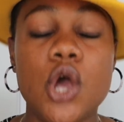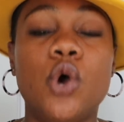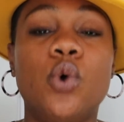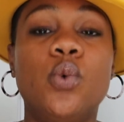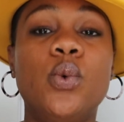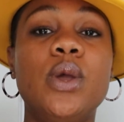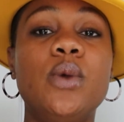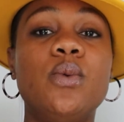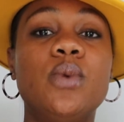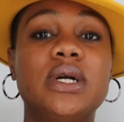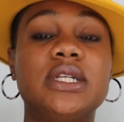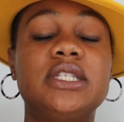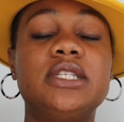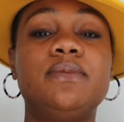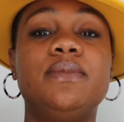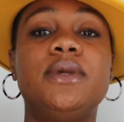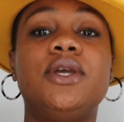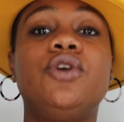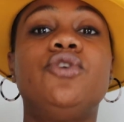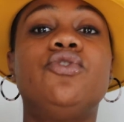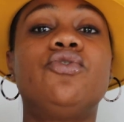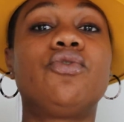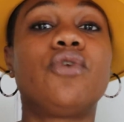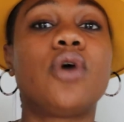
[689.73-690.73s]
We want to
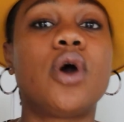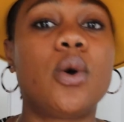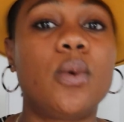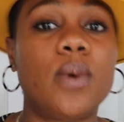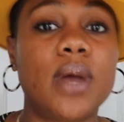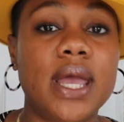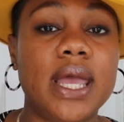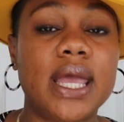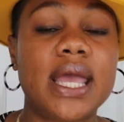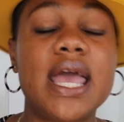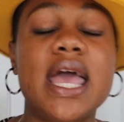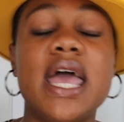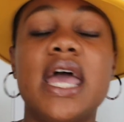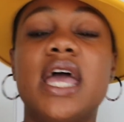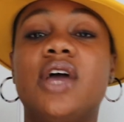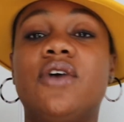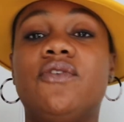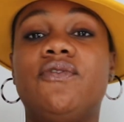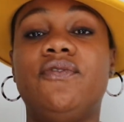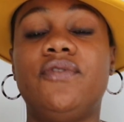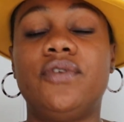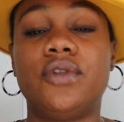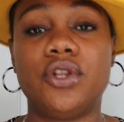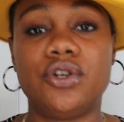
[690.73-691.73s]
be growing
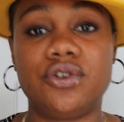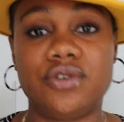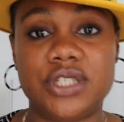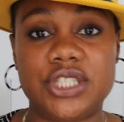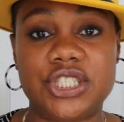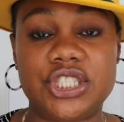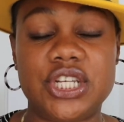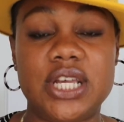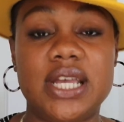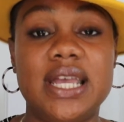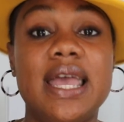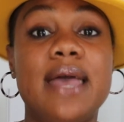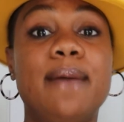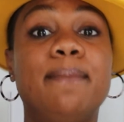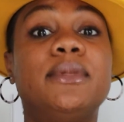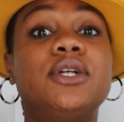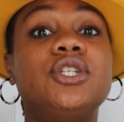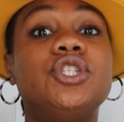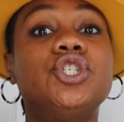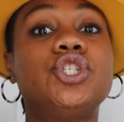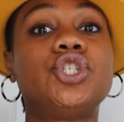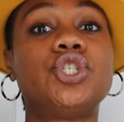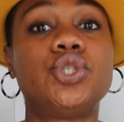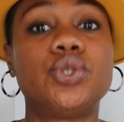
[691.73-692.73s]
and flourishing and
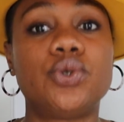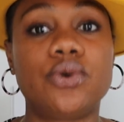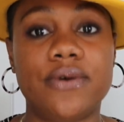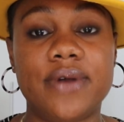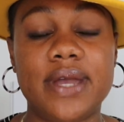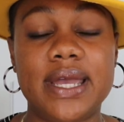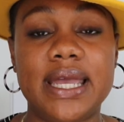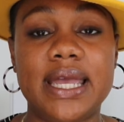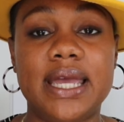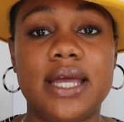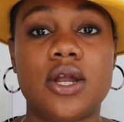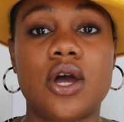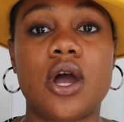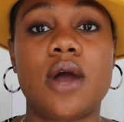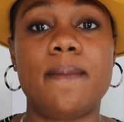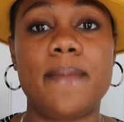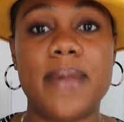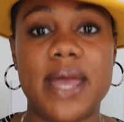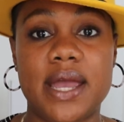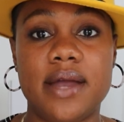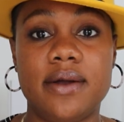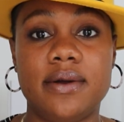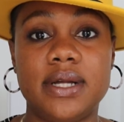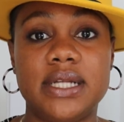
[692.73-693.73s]
maturing in our
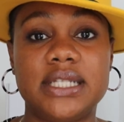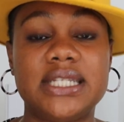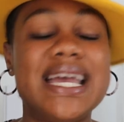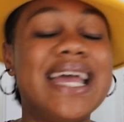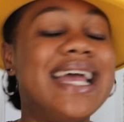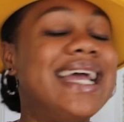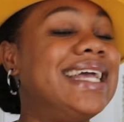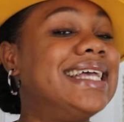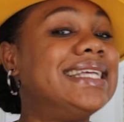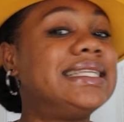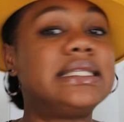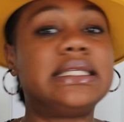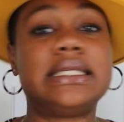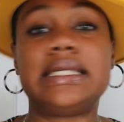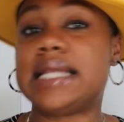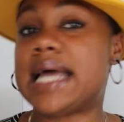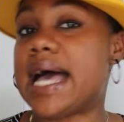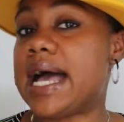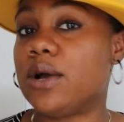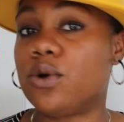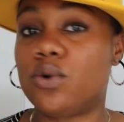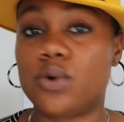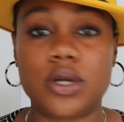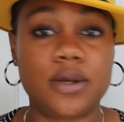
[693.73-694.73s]
marriage. It's
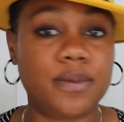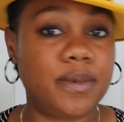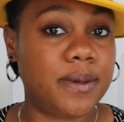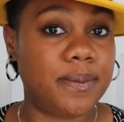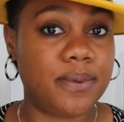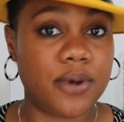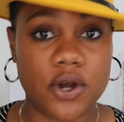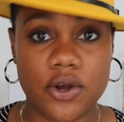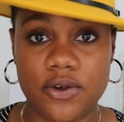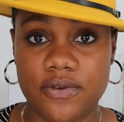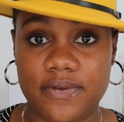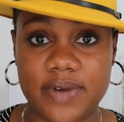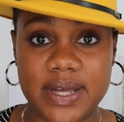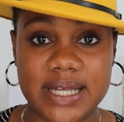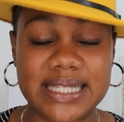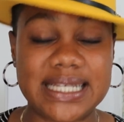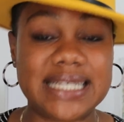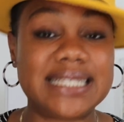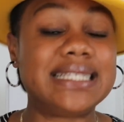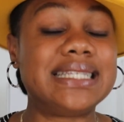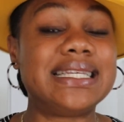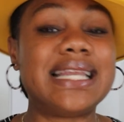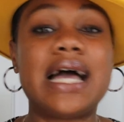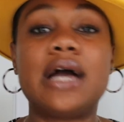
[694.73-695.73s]
not going to be perfect.
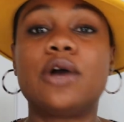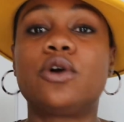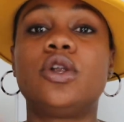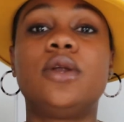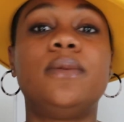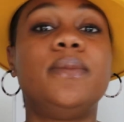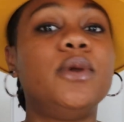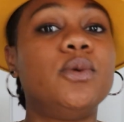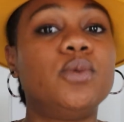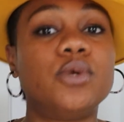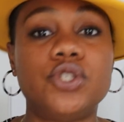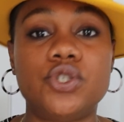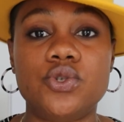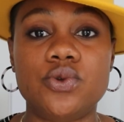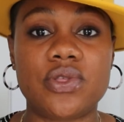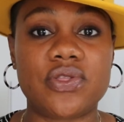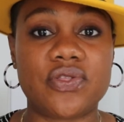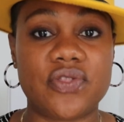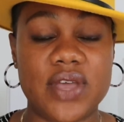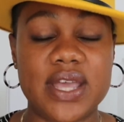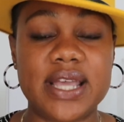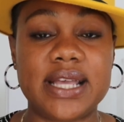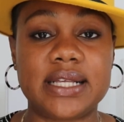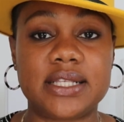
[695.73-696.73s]
It's not going to be what you
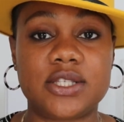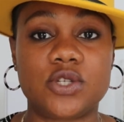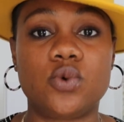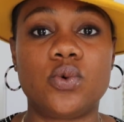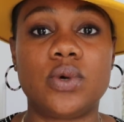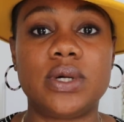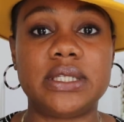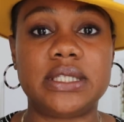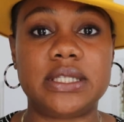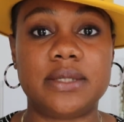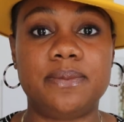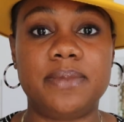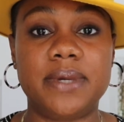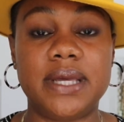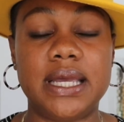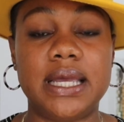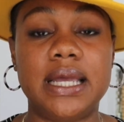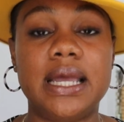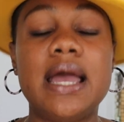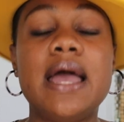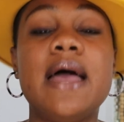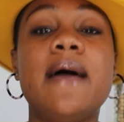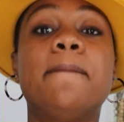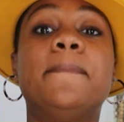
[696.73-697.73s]
think it's going to
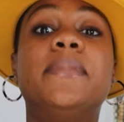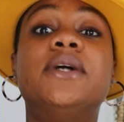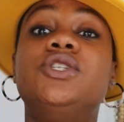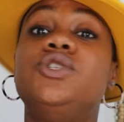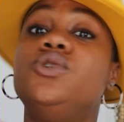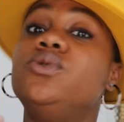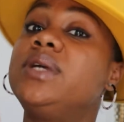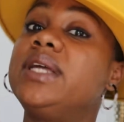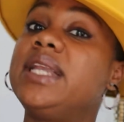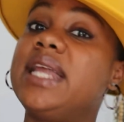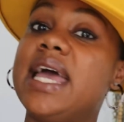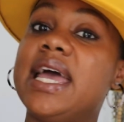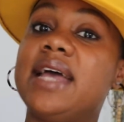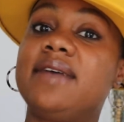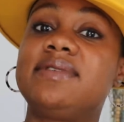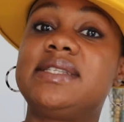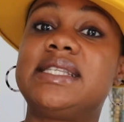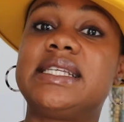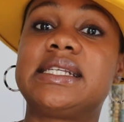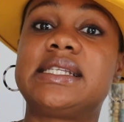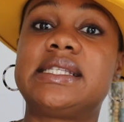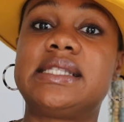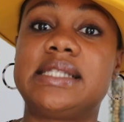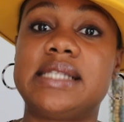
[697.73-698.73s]
be, but you can have
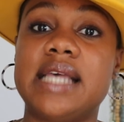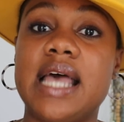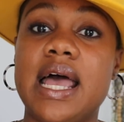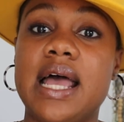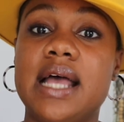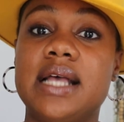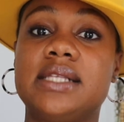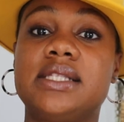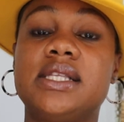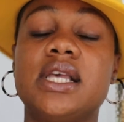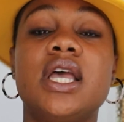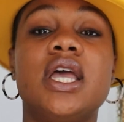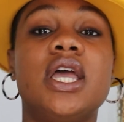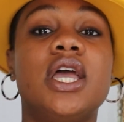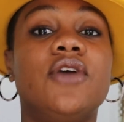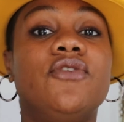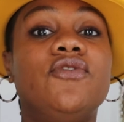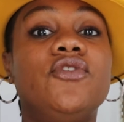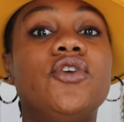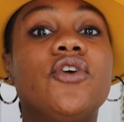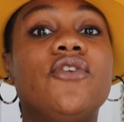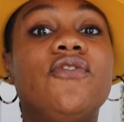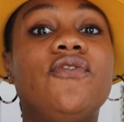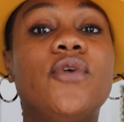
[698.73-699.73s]
success
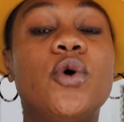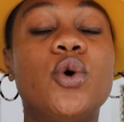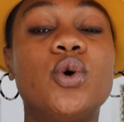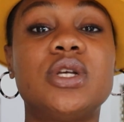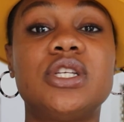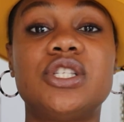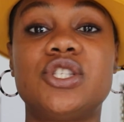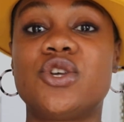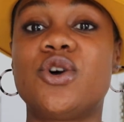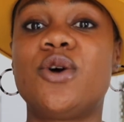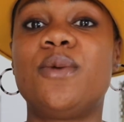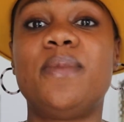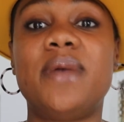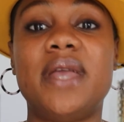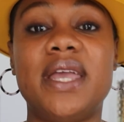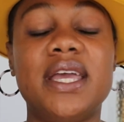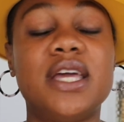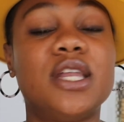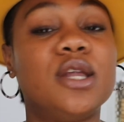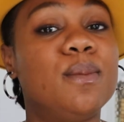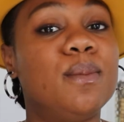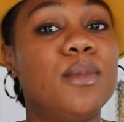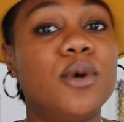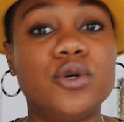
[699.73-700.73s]
if you're focused on being
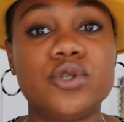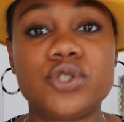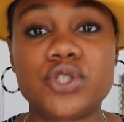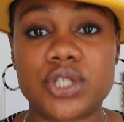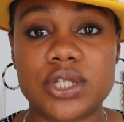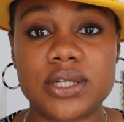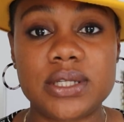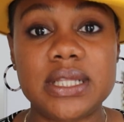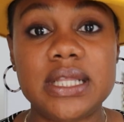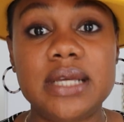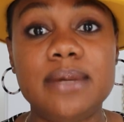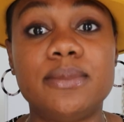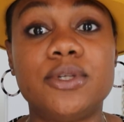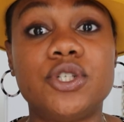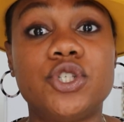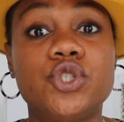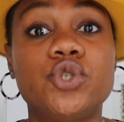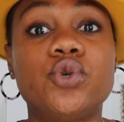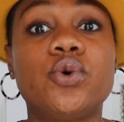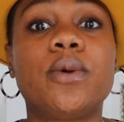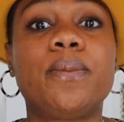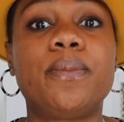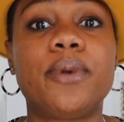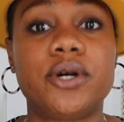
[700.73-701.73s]
an emotionally
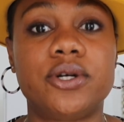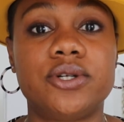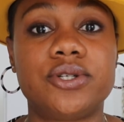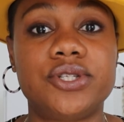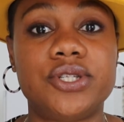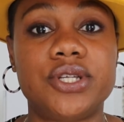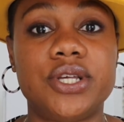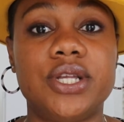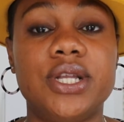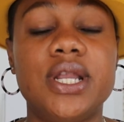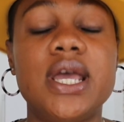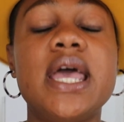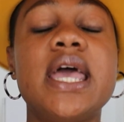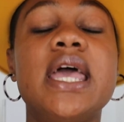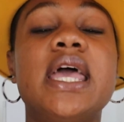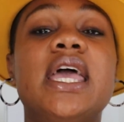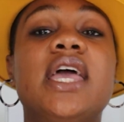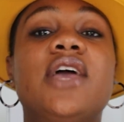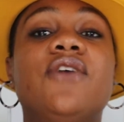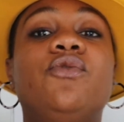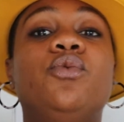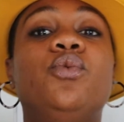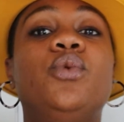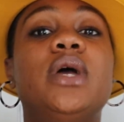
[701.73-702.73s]
mature person.
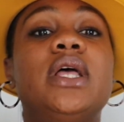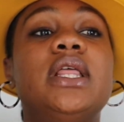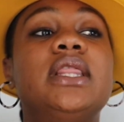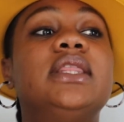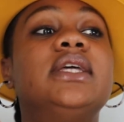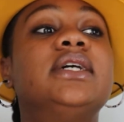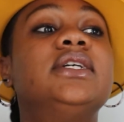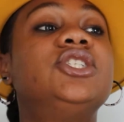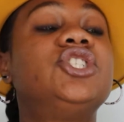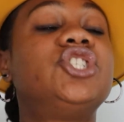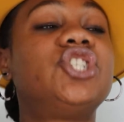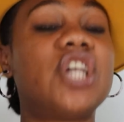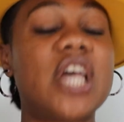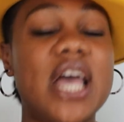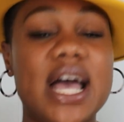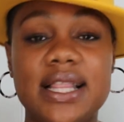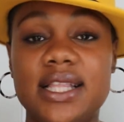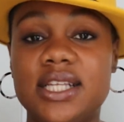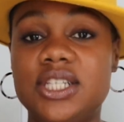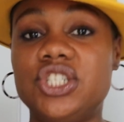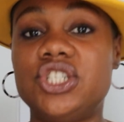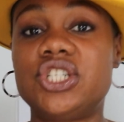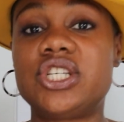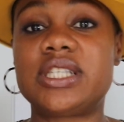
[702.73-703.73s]
If when the
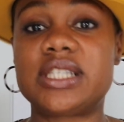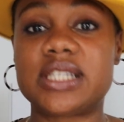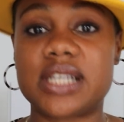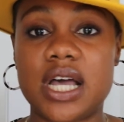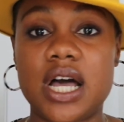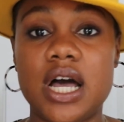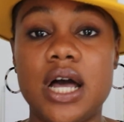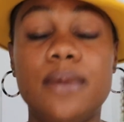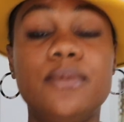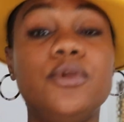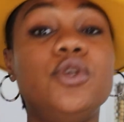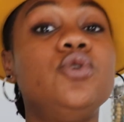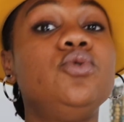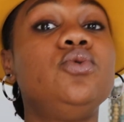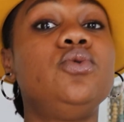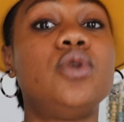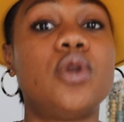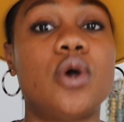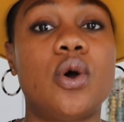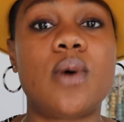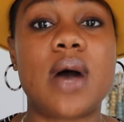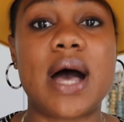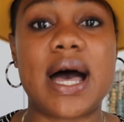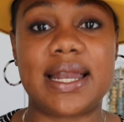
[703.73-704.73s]
challenges come, you
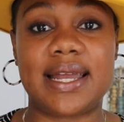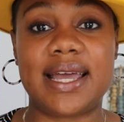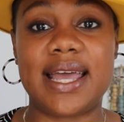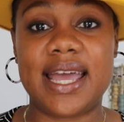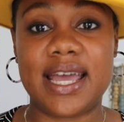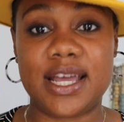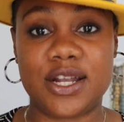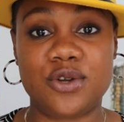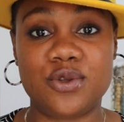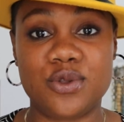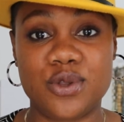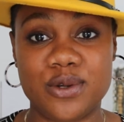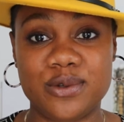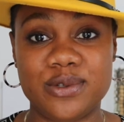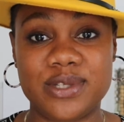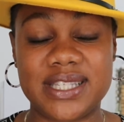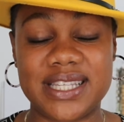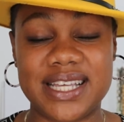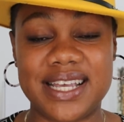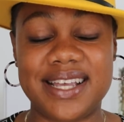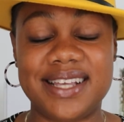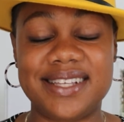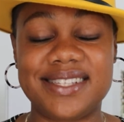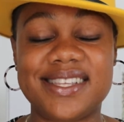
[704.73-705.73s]
know how to handle those
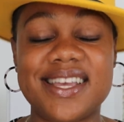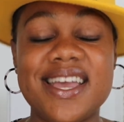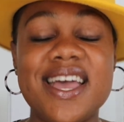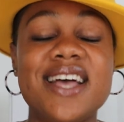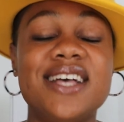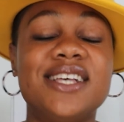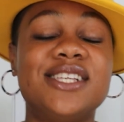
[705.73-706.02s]
things.